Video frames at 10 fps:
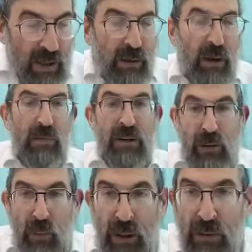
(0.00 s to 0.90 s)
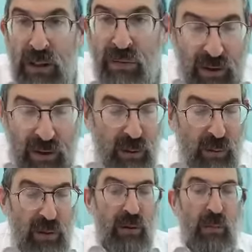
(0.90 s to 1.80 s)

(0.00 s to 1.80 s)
Uben korid, whether it's fine tooth,